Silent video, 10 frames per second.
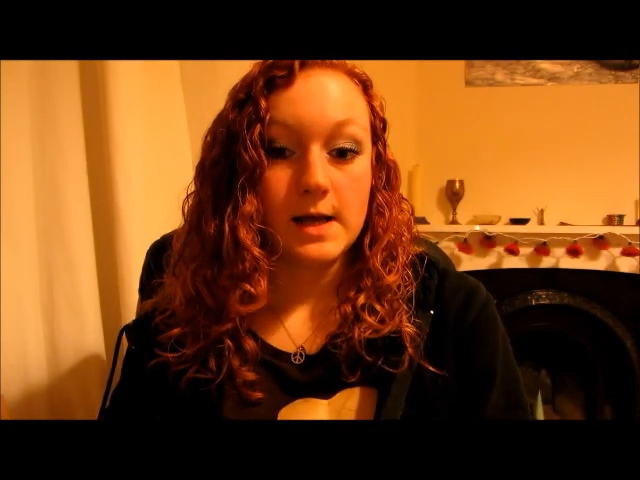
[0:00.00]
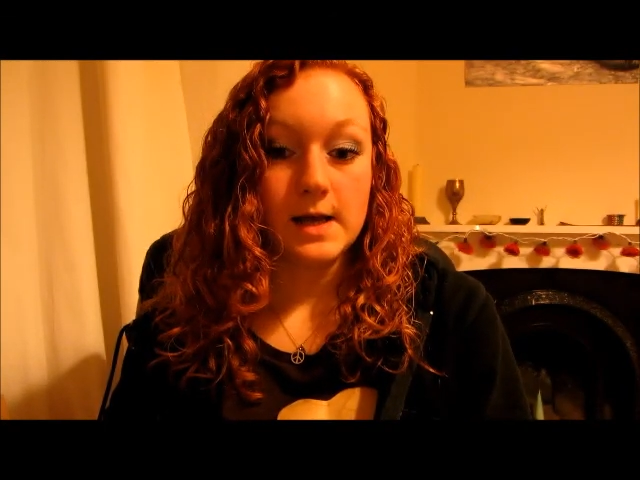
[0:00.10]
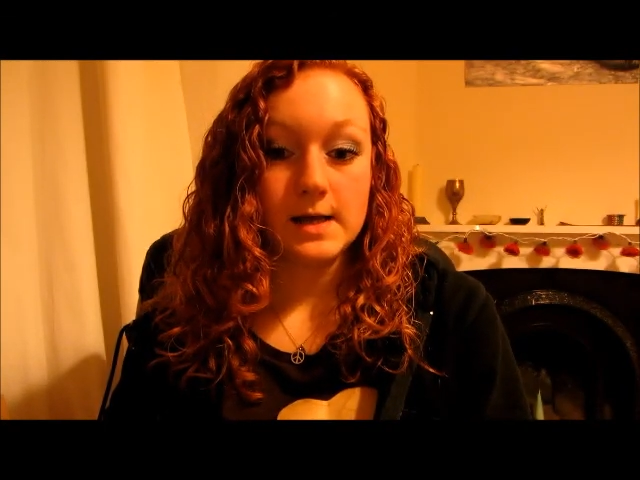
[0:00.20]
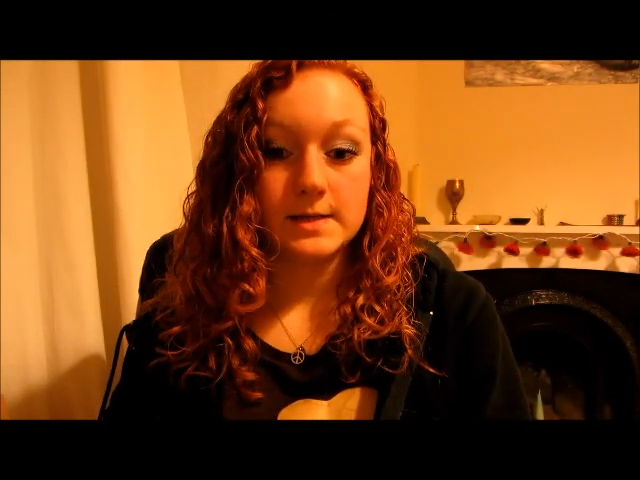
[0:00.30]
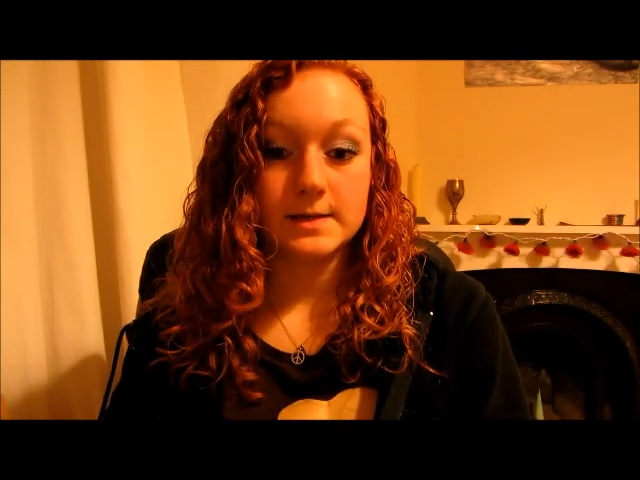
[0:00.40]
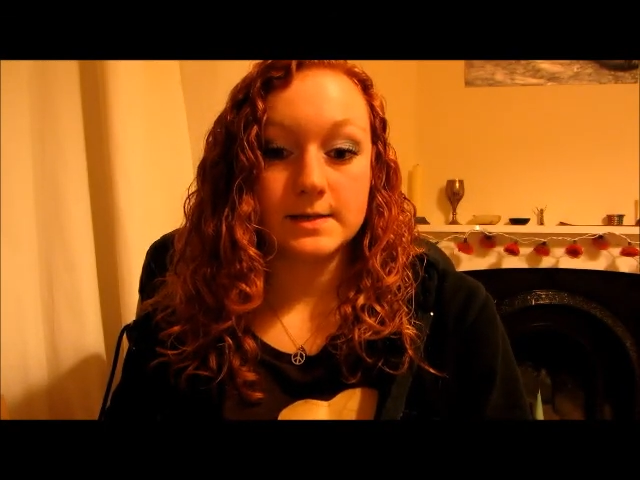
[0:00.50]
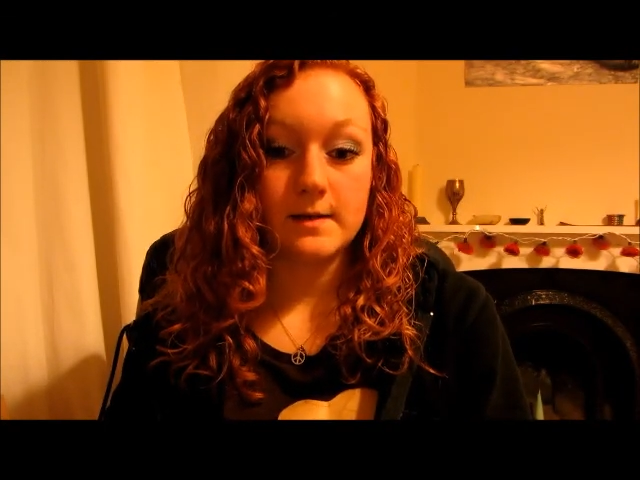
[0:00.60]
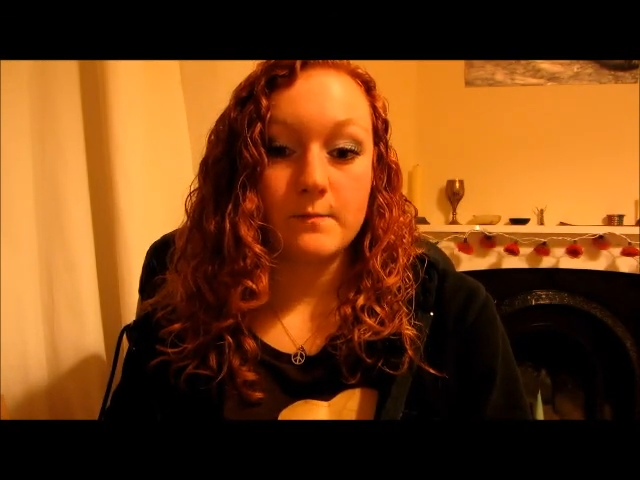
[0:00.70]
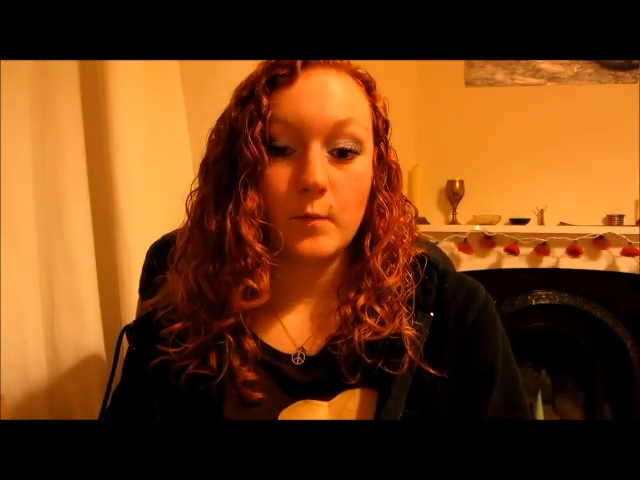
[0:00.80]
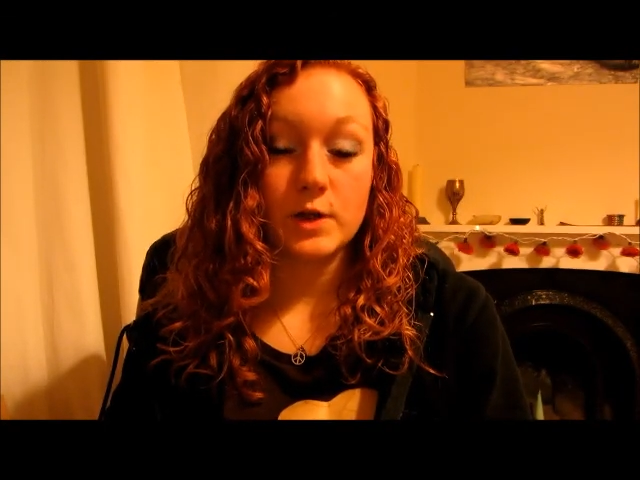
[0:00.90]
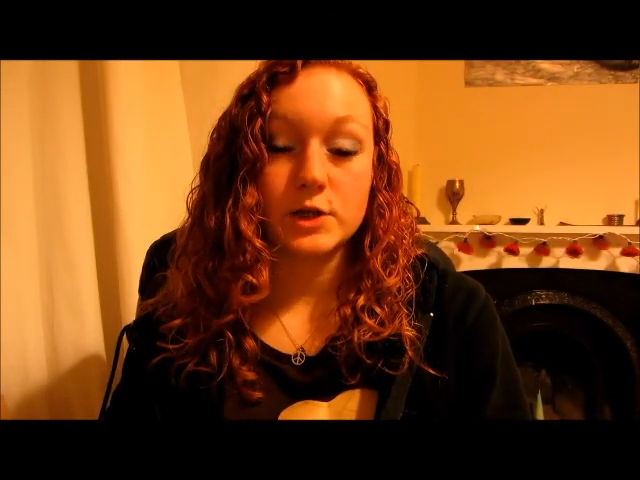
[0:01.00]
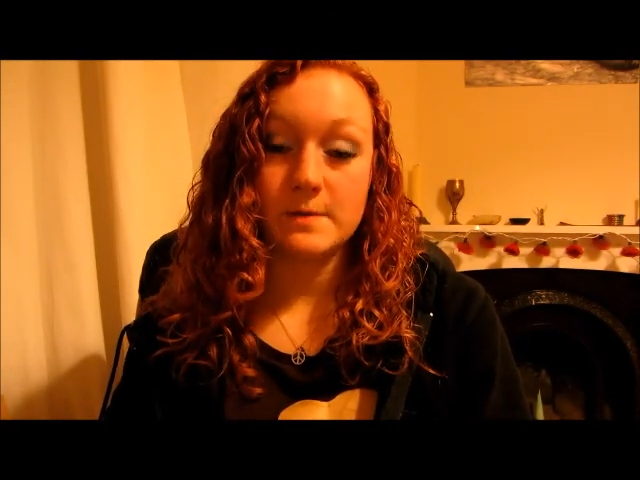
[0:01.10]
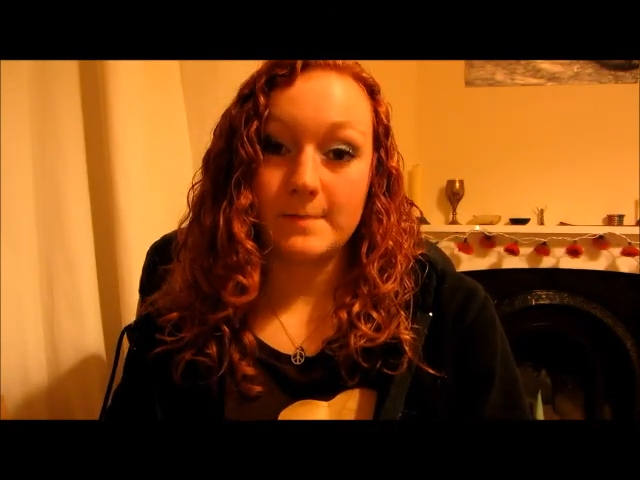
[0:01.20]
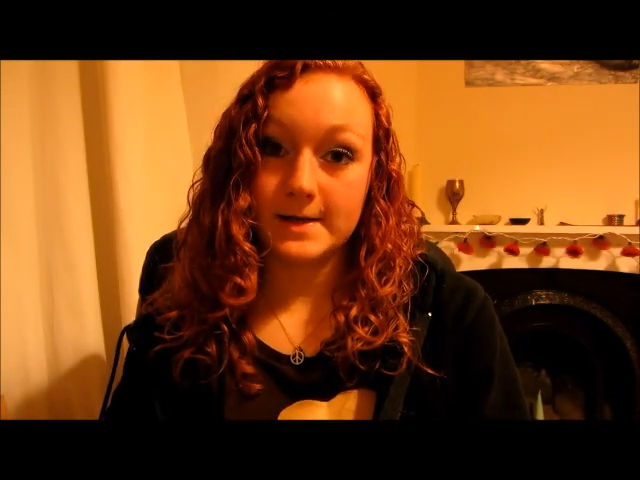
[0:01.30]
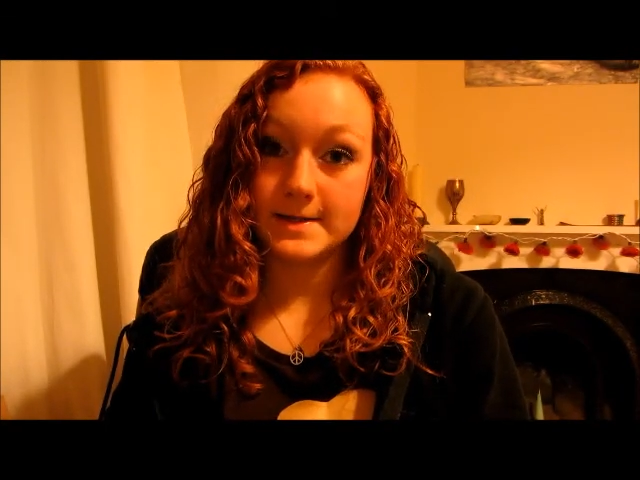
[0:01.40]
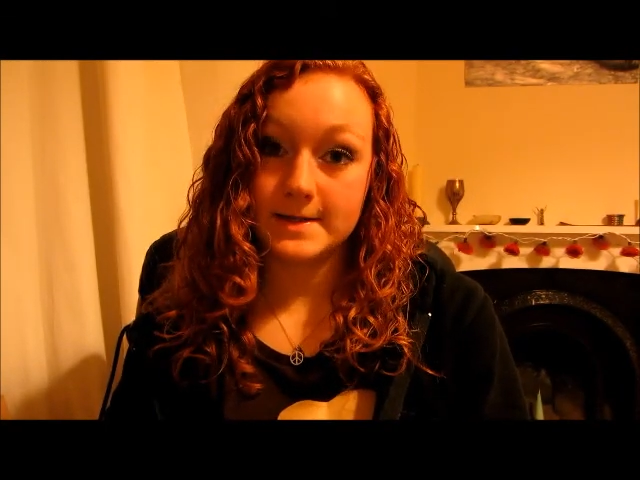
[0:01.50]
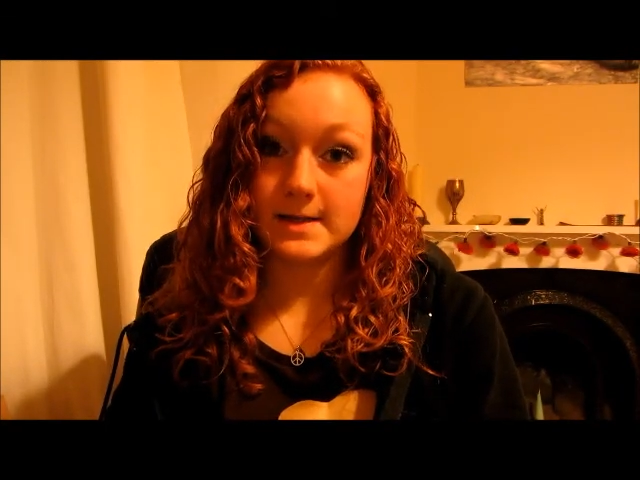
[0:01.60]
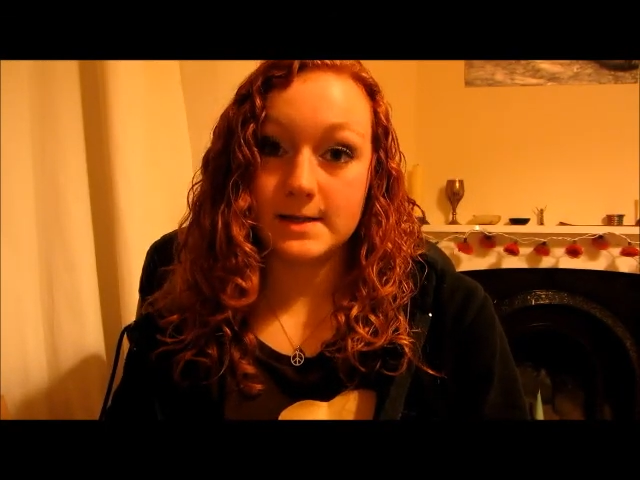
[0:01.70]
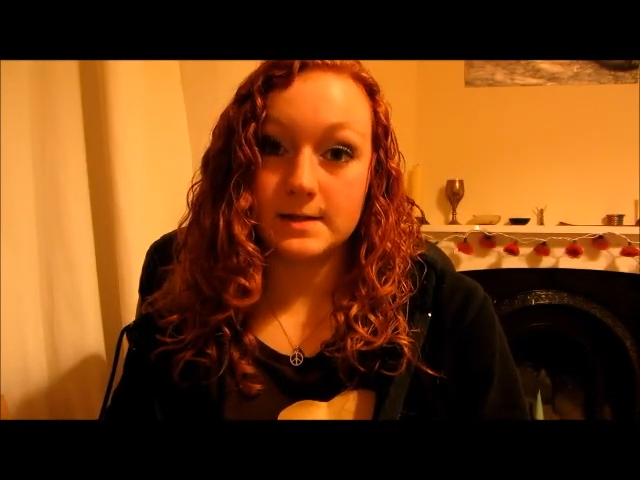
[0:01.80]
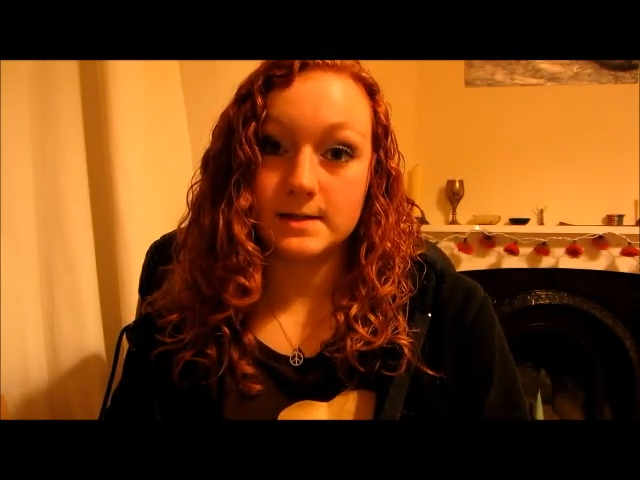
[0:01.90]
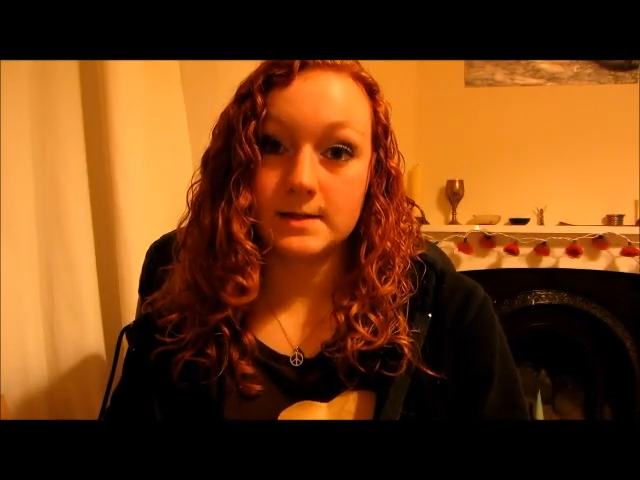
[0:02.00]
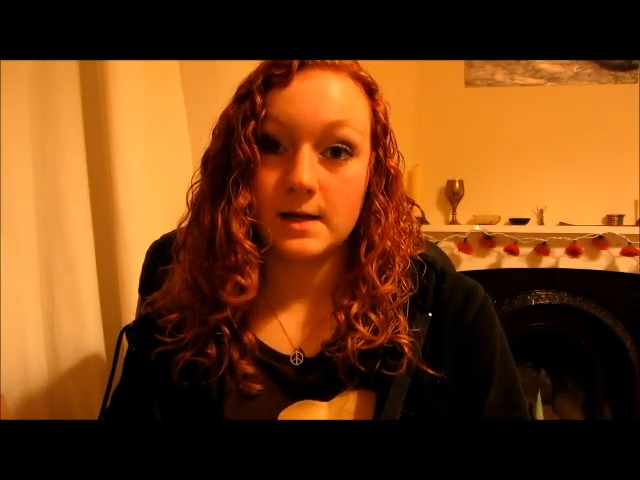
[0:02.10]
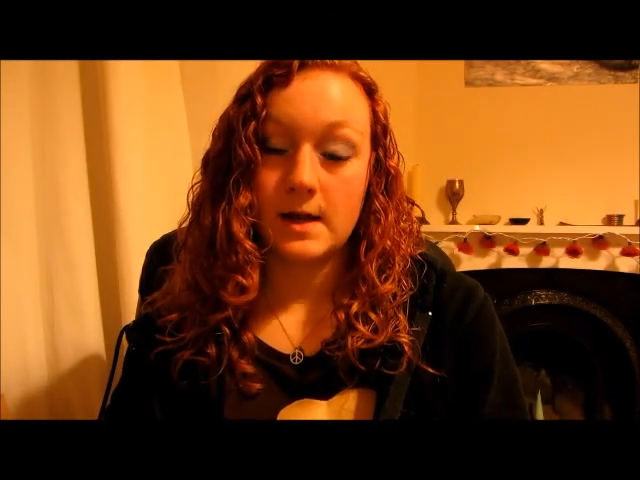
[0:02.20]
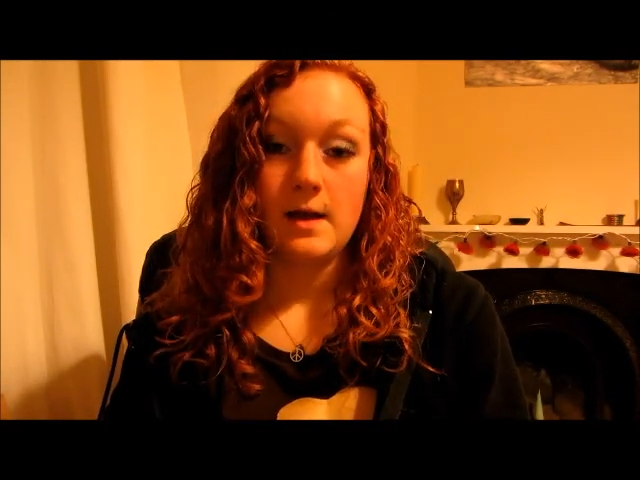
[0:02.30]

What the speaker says: is with chimpanzees,